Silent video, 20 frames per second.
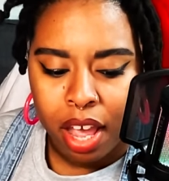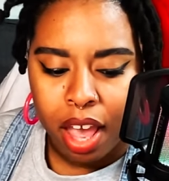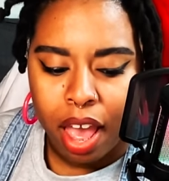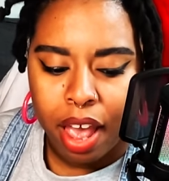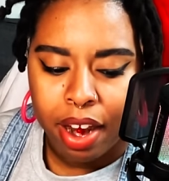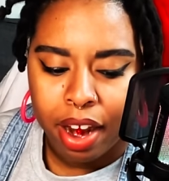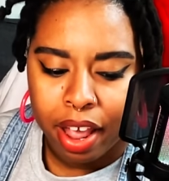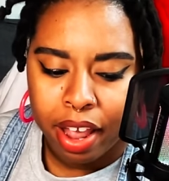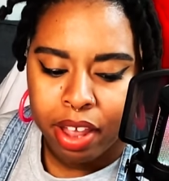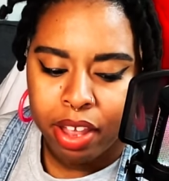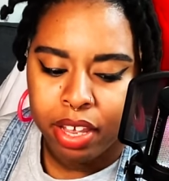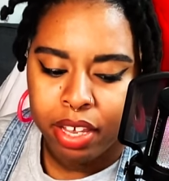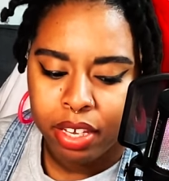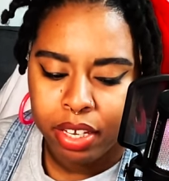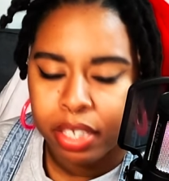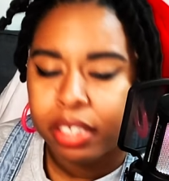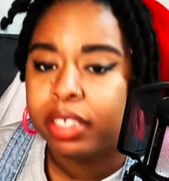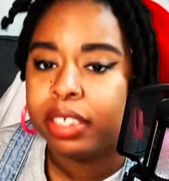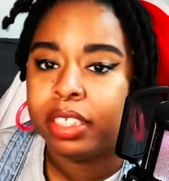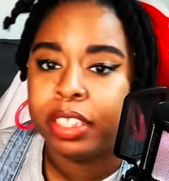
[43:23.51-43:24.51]
And I
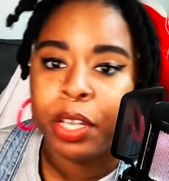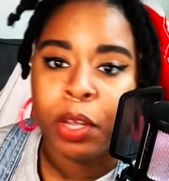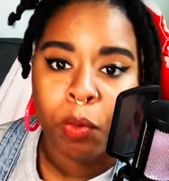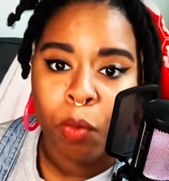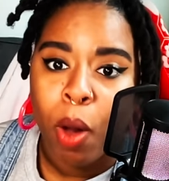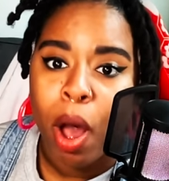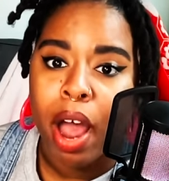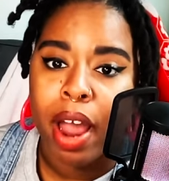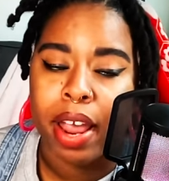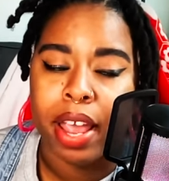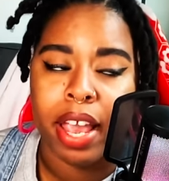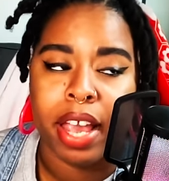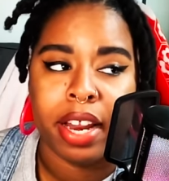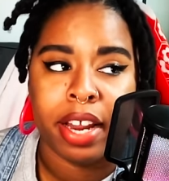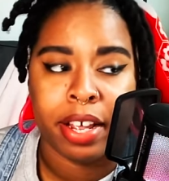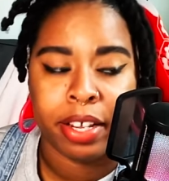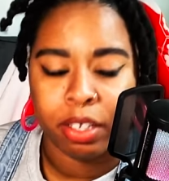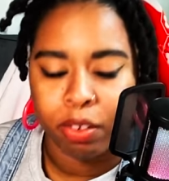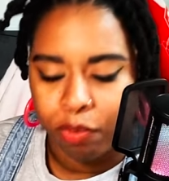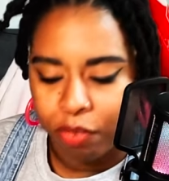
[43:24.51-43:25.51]
can see why. It
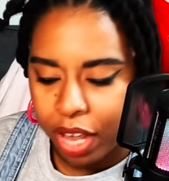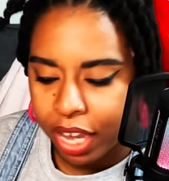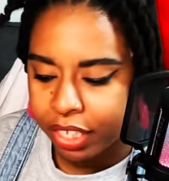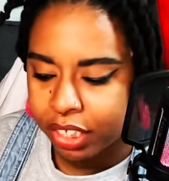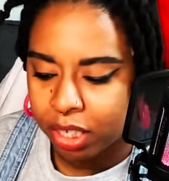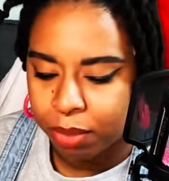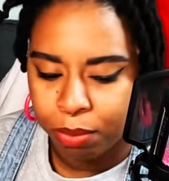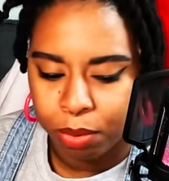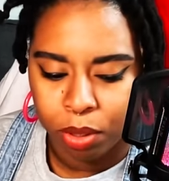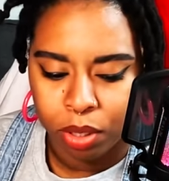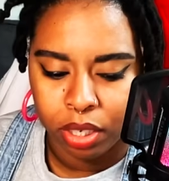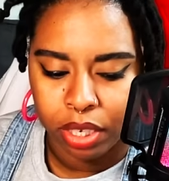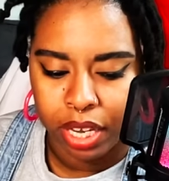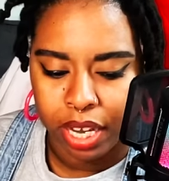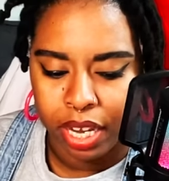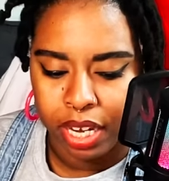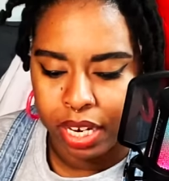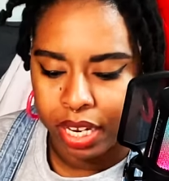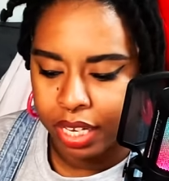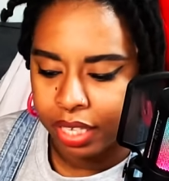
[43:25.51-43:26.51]
is flexible,
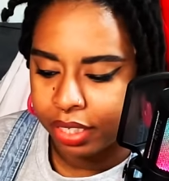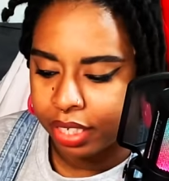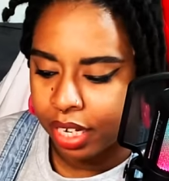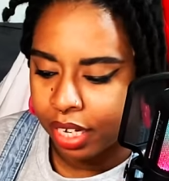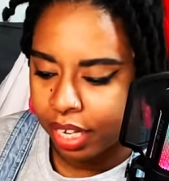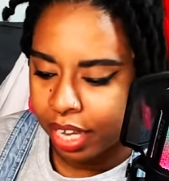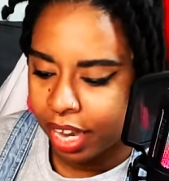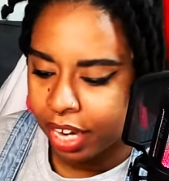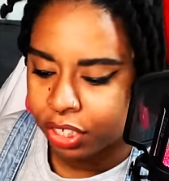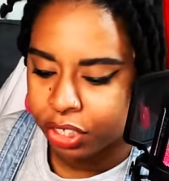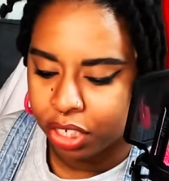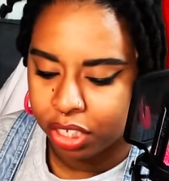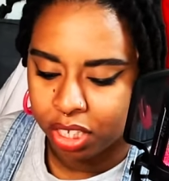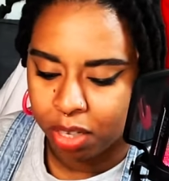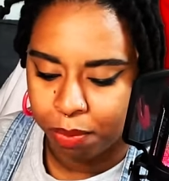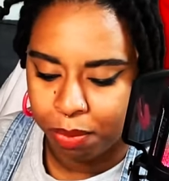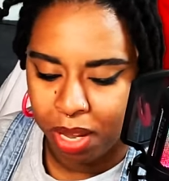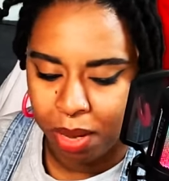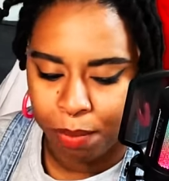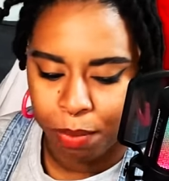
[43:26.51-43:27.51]
it is engaging engaging, the
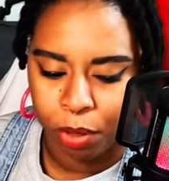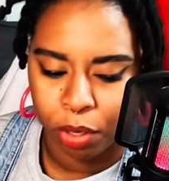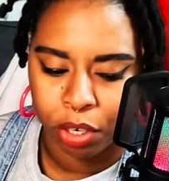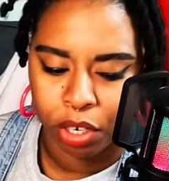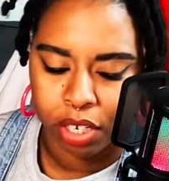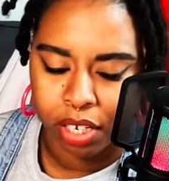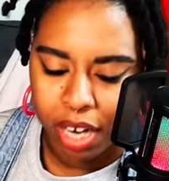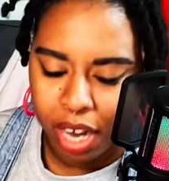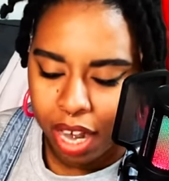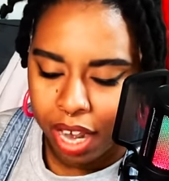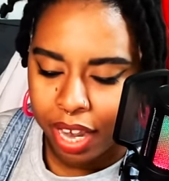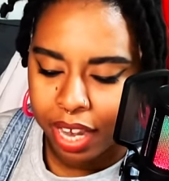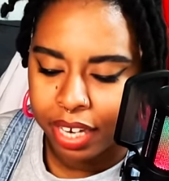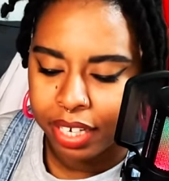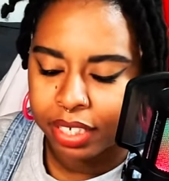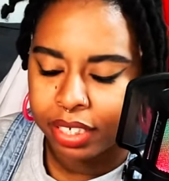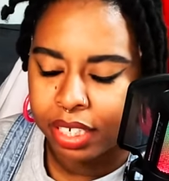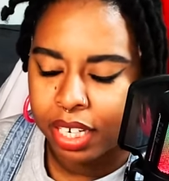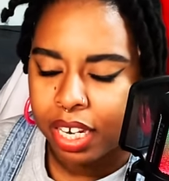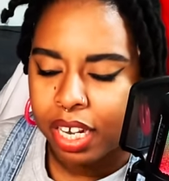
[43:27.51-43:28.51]
people are kind.